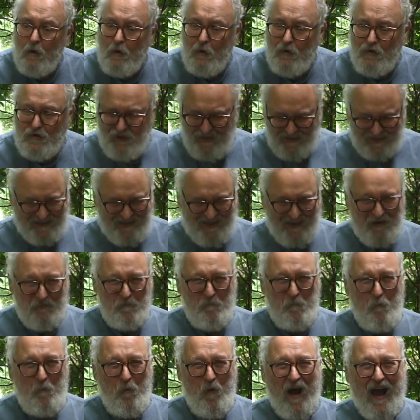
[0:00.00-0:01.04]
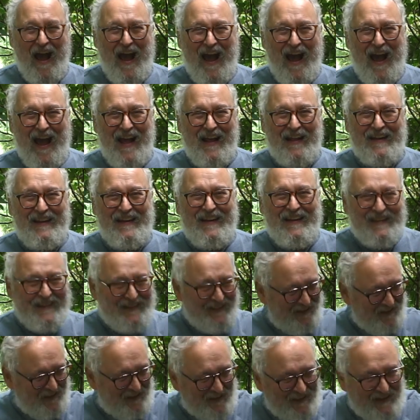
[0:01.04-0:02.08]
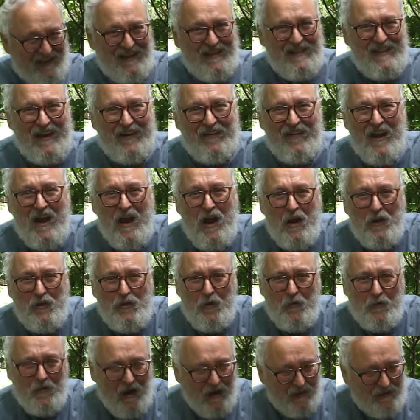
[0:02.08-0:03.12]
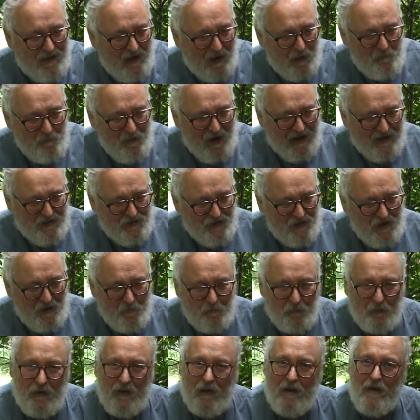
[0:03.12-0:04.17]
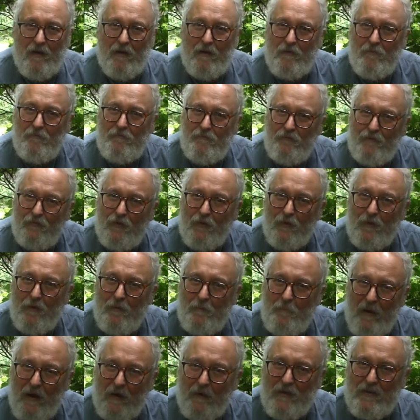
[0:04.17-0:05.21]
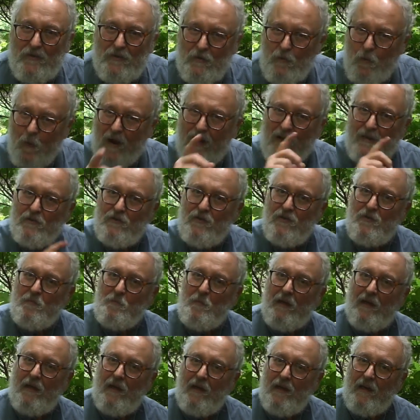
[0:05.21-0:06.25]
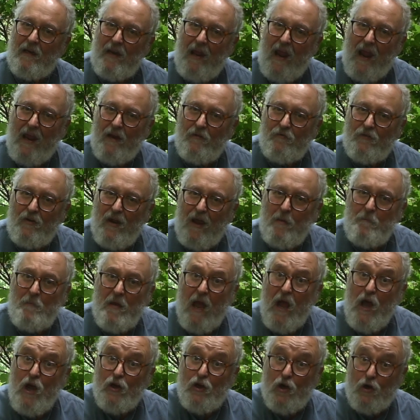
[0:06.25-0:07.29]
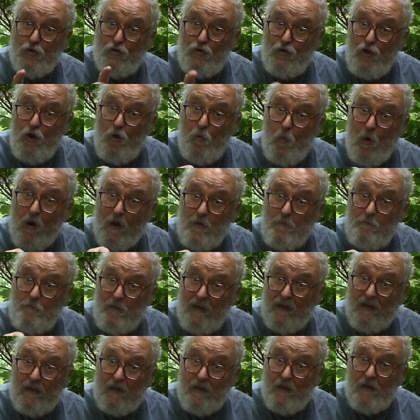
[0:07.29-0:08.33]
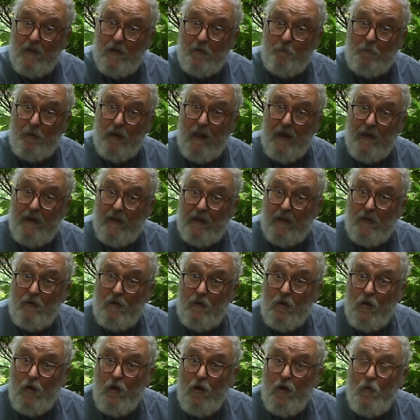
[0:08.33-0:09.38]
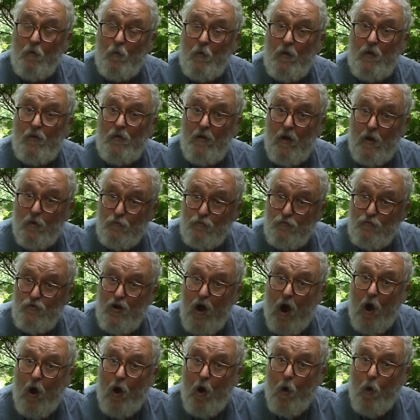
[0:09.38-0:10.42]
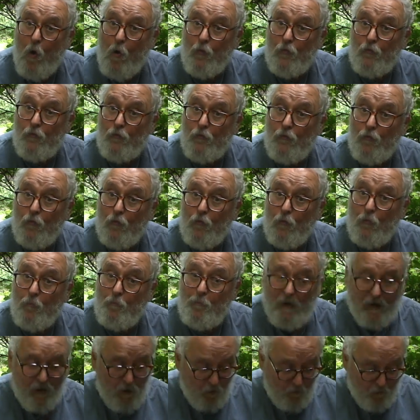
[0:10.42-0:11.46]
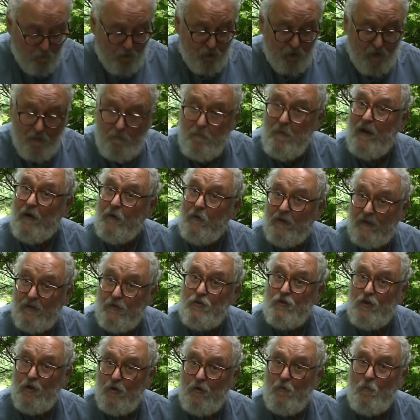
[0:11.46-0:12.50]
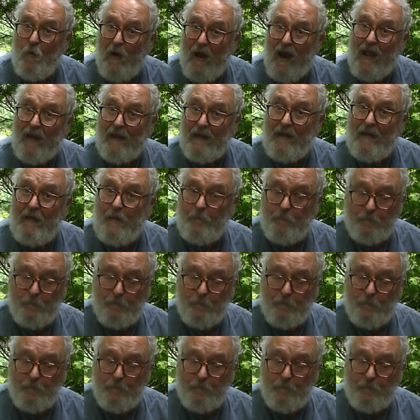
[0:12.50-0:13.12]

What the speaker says: She said, Wiley, looky there. You got that basket plumb full of berries, twice as many in half time, because you wasn't piddling and playing with those dogs. Big old pretty berries, too, Wiley.